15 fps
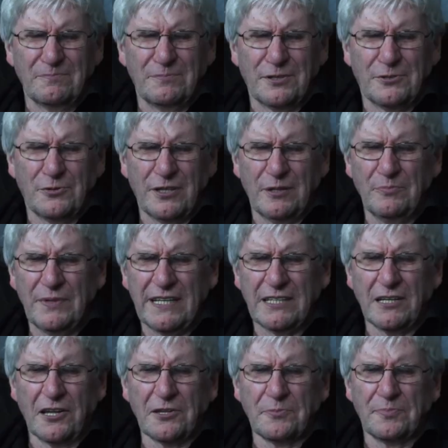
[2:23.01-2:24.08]
between me
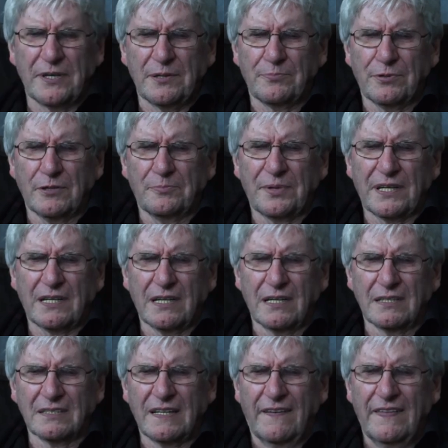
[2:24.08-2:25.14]
and other people
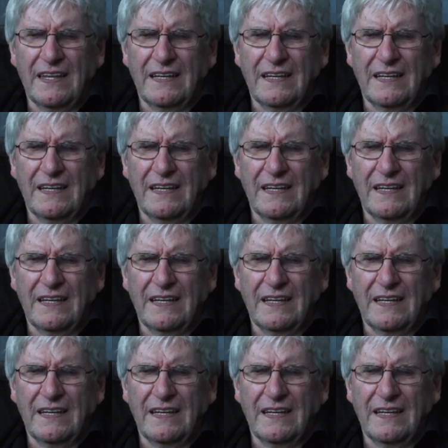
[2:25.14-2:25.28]
because